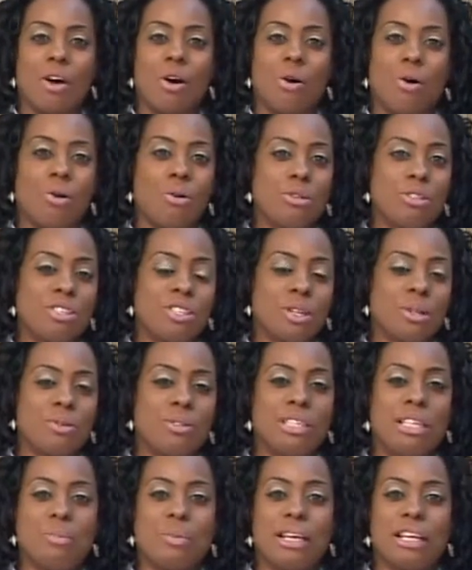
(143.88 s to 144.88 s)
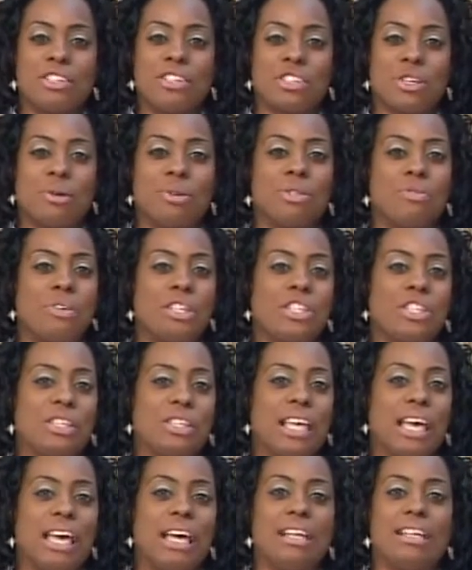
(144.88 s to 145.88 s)
Also, DBS shows feature
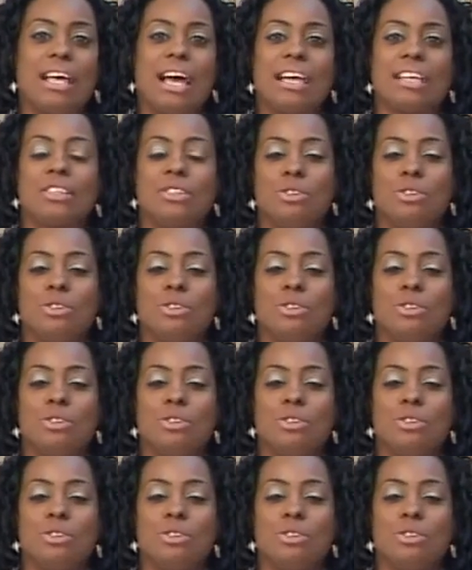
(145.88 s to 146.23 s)
there like